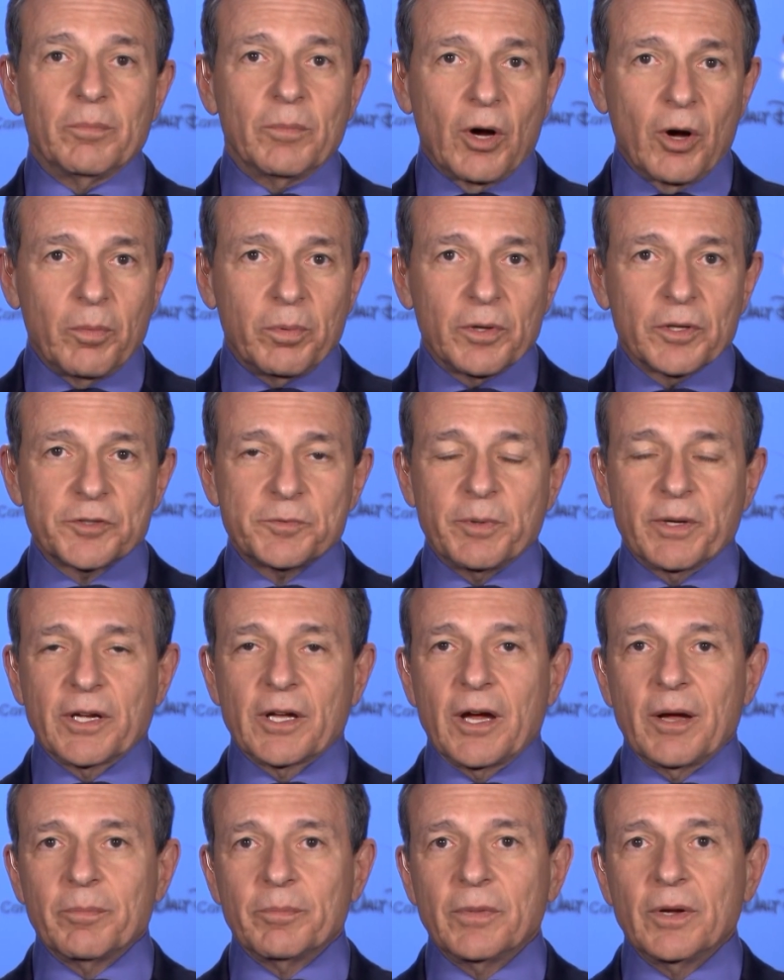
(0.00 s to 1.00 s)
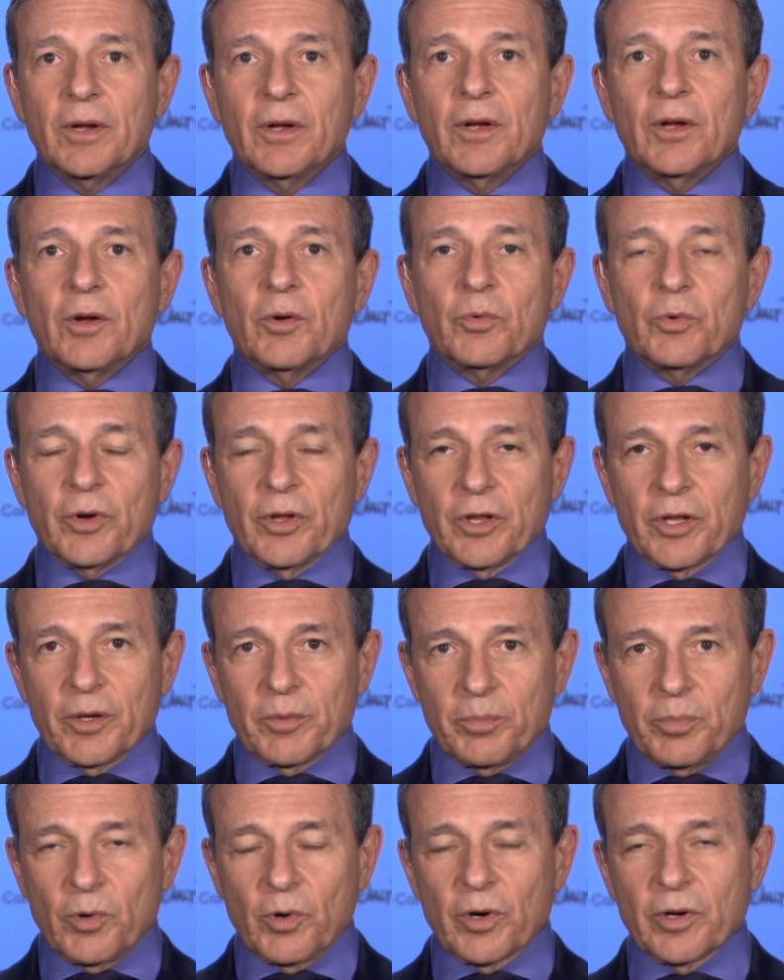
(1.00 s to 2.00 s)
Mobile has become really
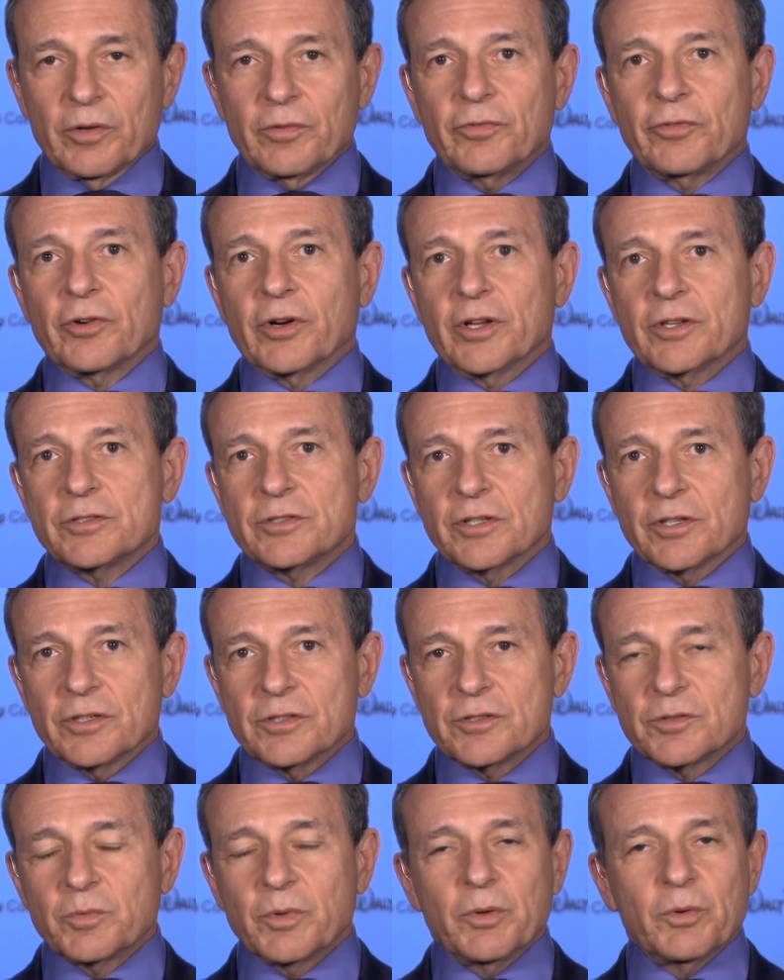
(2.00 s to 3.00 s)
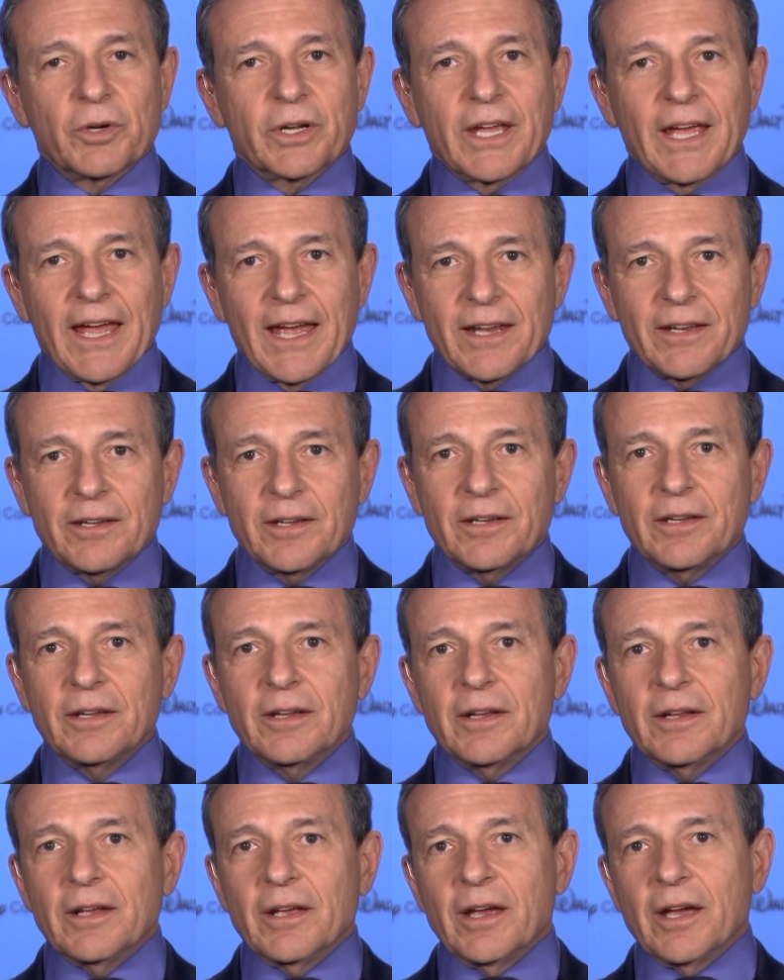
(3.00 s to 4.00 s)
important, for instance. We were candid
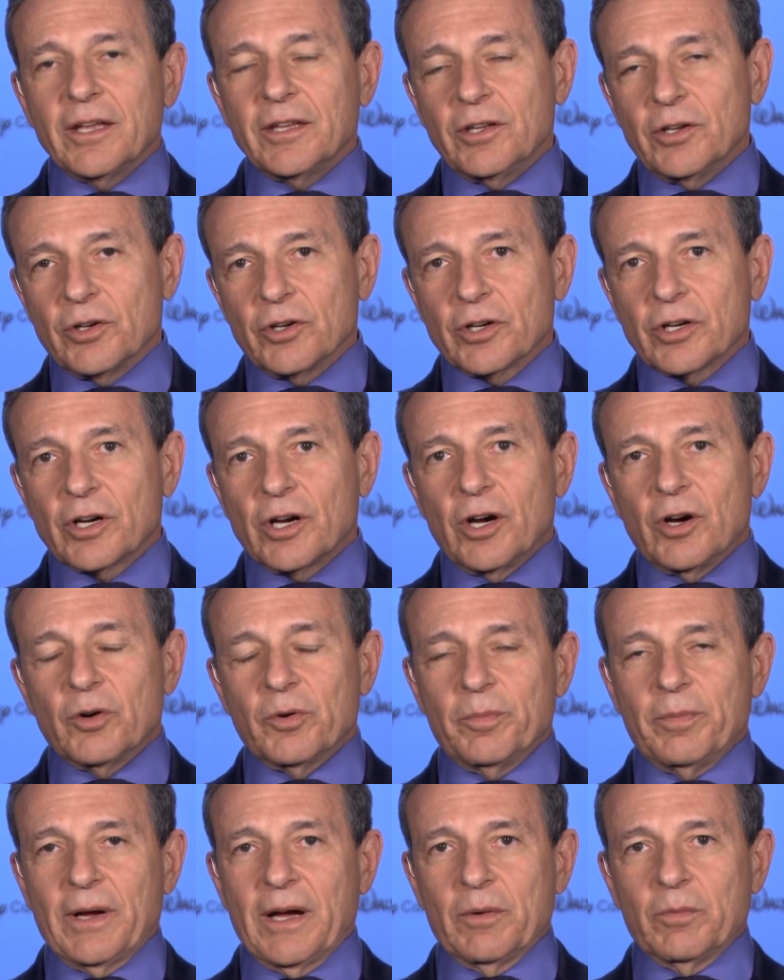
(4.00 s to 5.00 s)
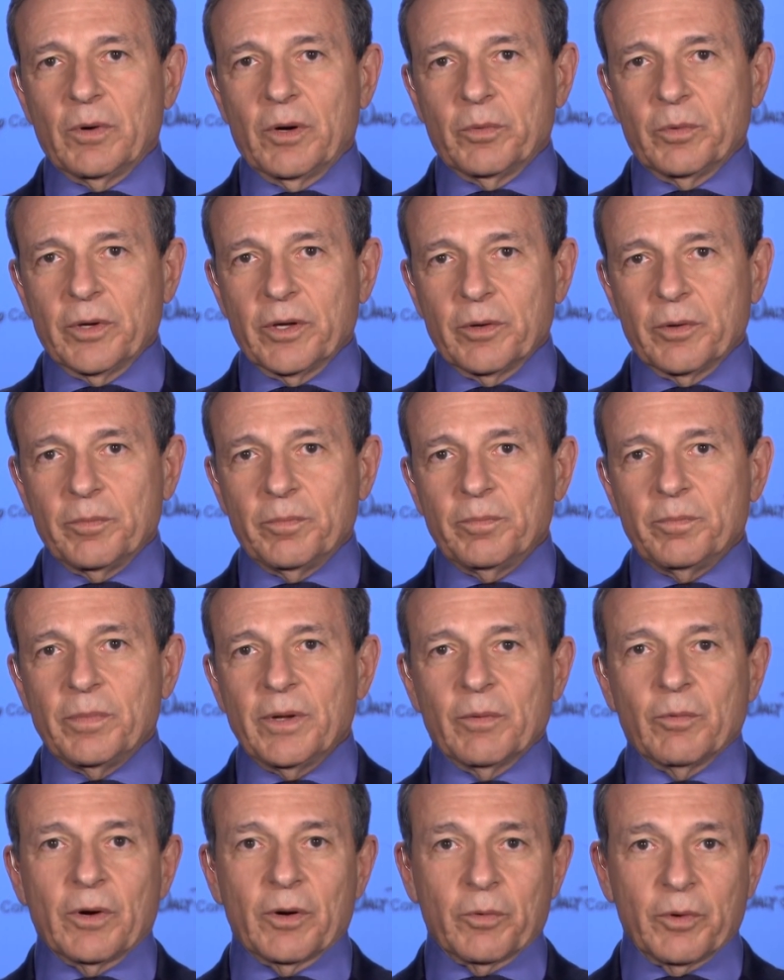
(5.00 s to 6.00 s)
a year ago about what we, would,
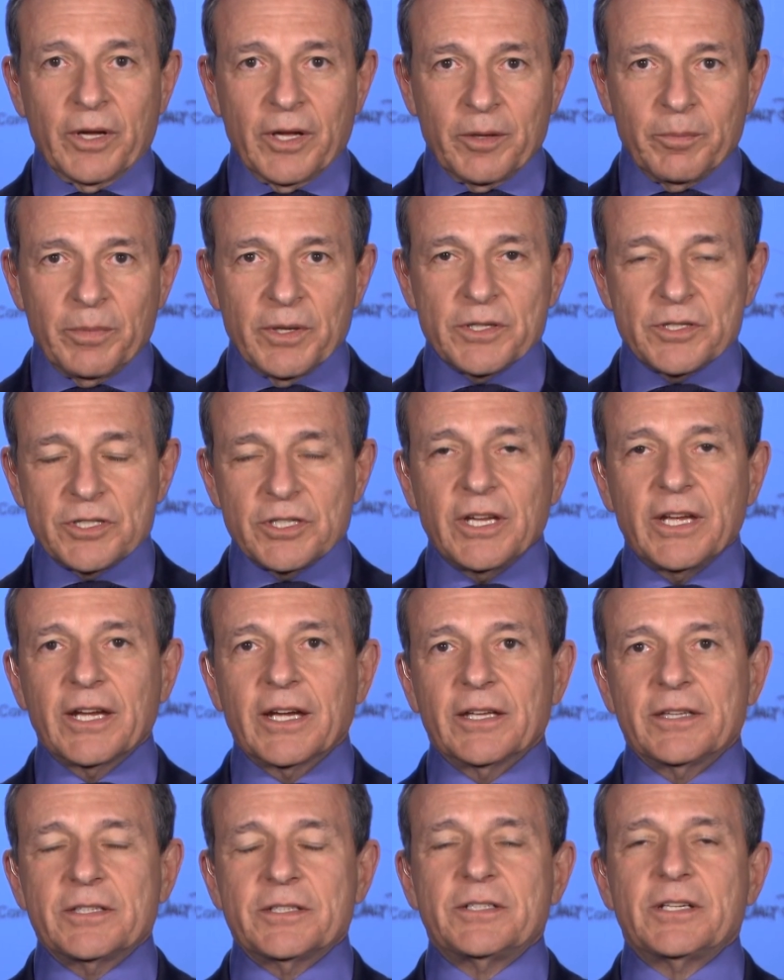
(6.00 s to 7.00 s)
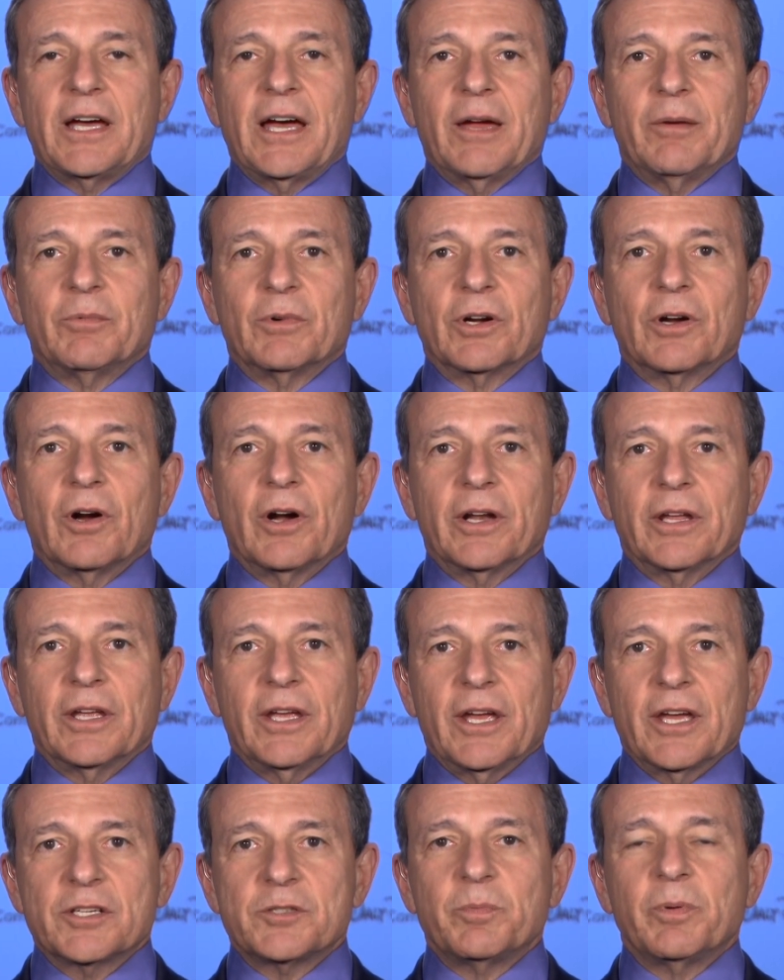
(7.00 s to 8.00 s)
what we had been seeing at the time regarding
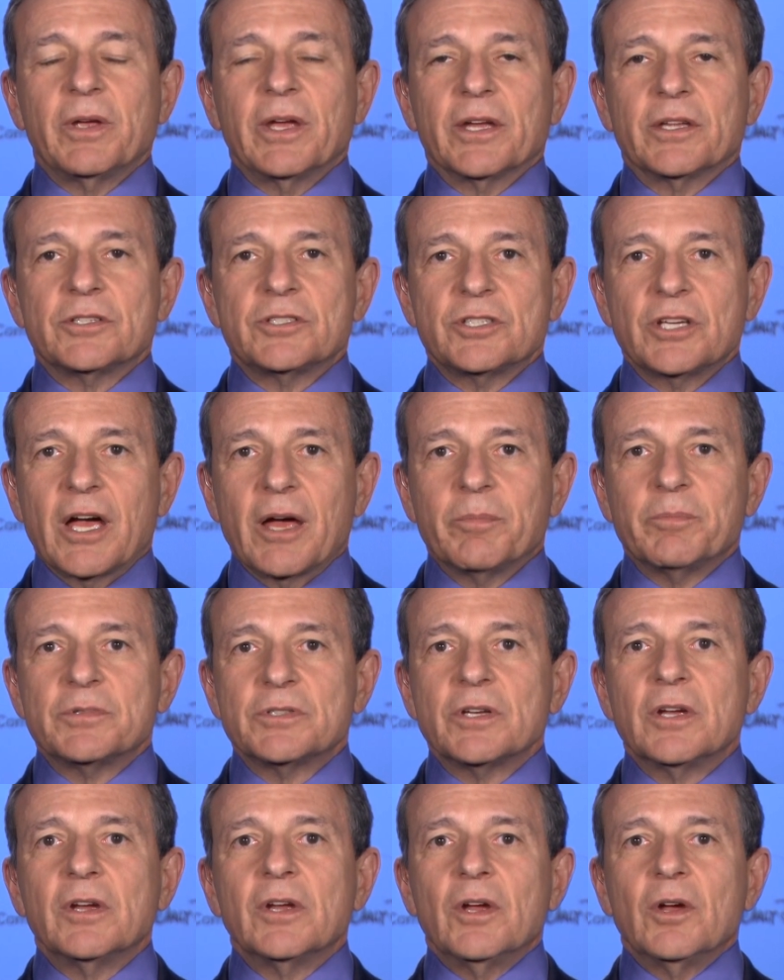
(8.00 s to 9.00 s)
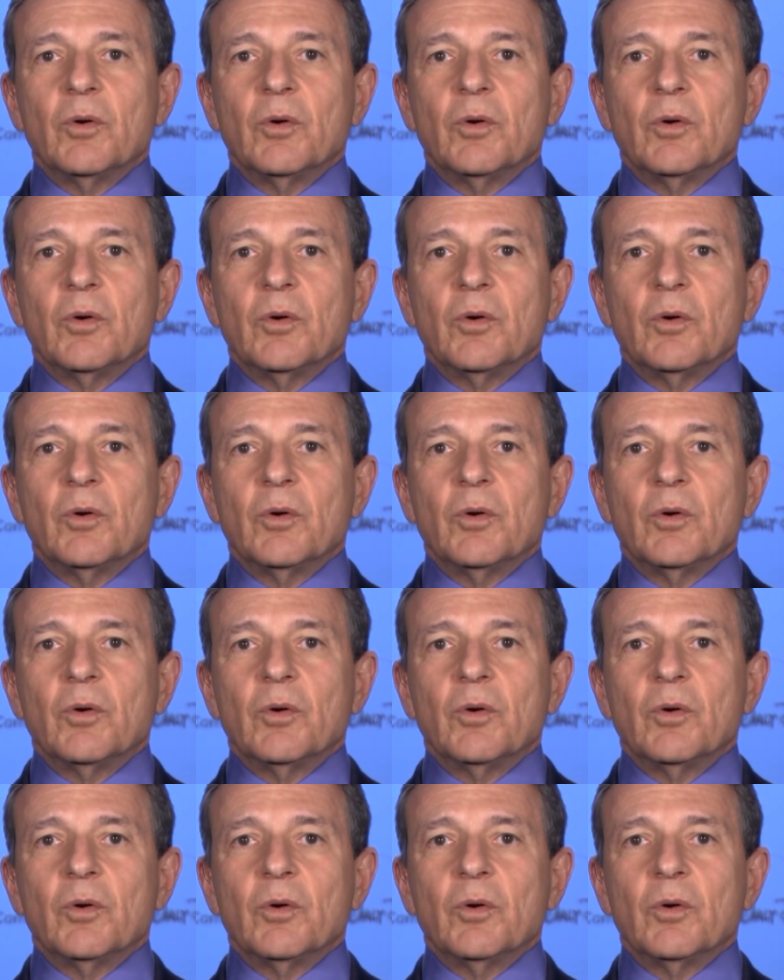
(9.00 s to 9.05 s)
ESPN subs.